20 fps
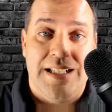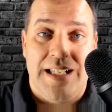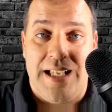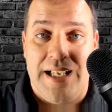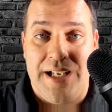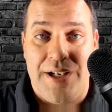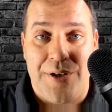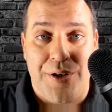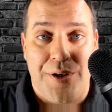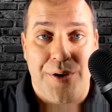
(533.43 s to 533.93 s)

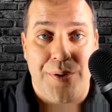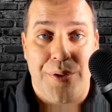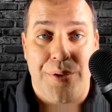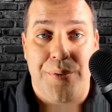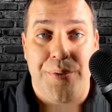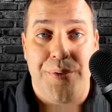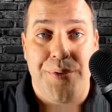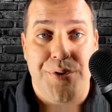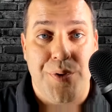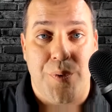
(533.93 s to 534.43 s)

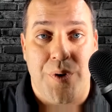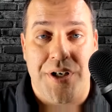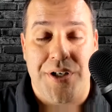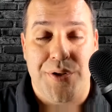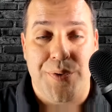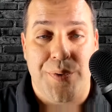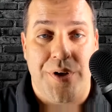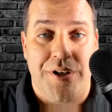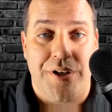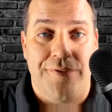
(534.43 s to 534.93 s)
through
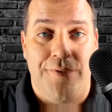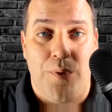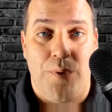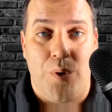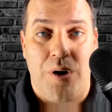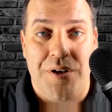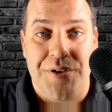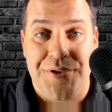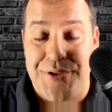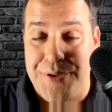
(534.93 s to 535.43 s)

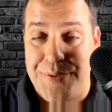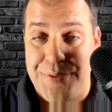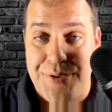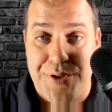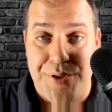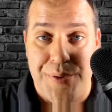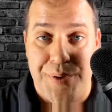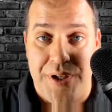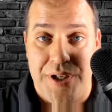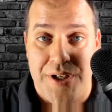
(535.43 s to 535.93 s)
2024, so
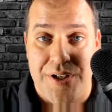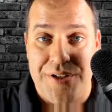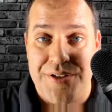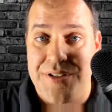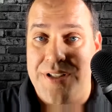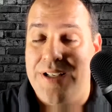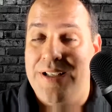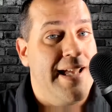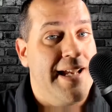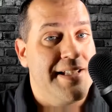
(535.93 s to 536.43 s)
2
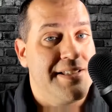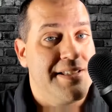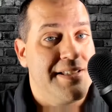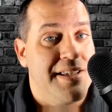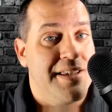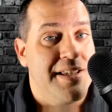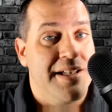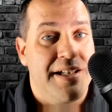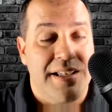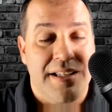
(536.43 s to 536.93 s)
years. That's the
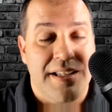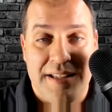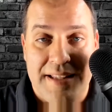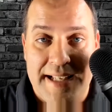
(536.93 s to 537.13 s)
thing.